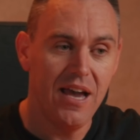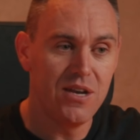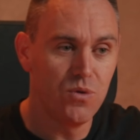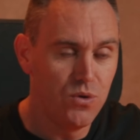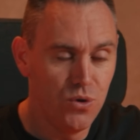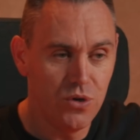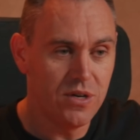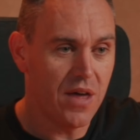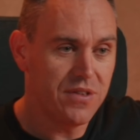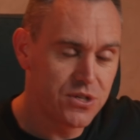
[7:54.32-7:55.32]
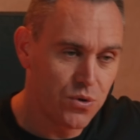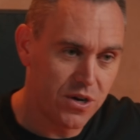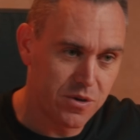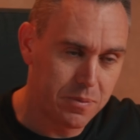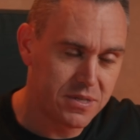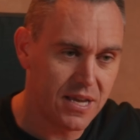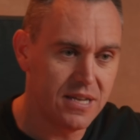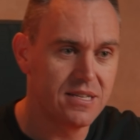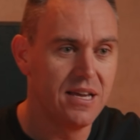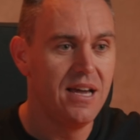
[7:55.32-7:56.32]
and do another
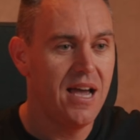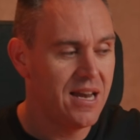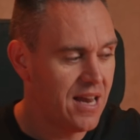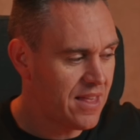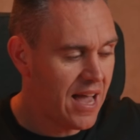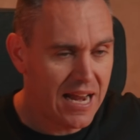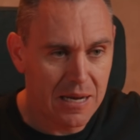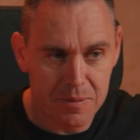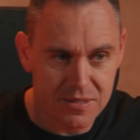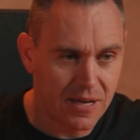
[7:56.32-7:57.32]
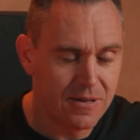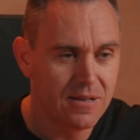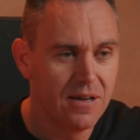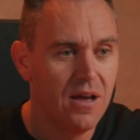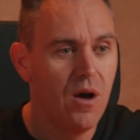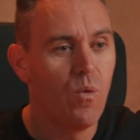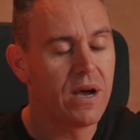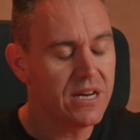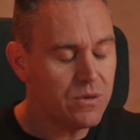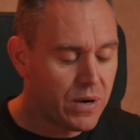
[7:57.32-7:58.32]
200%, another 80%? We're
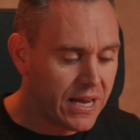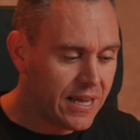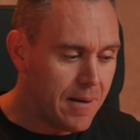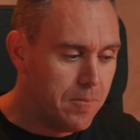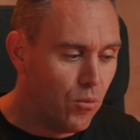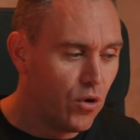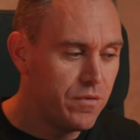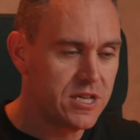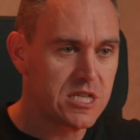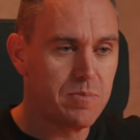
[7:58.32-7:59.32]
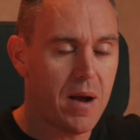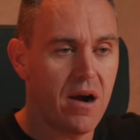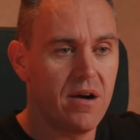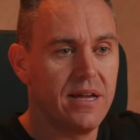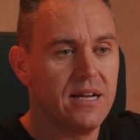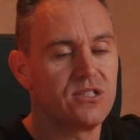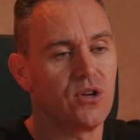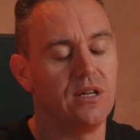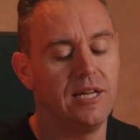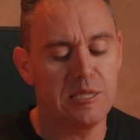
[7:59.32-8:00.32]
going to get more of a disparity, and so
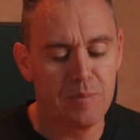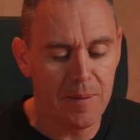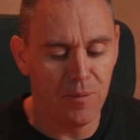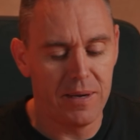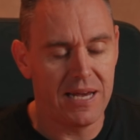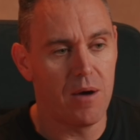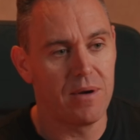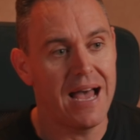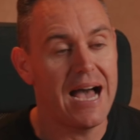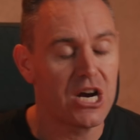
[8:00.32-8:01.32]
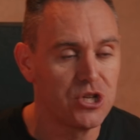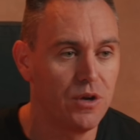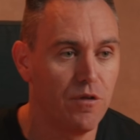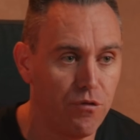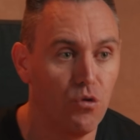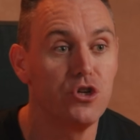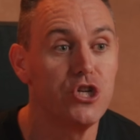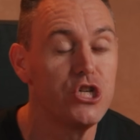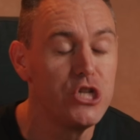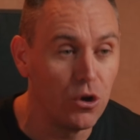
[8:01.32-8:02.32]
less people being able to actually afford
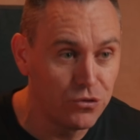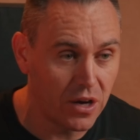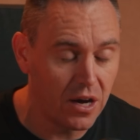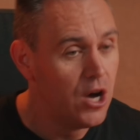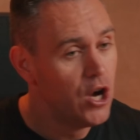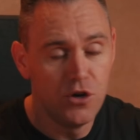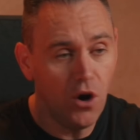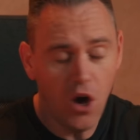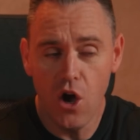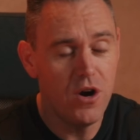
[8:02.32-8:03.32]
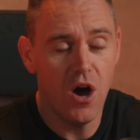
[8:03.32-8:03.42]
shelter. Not own a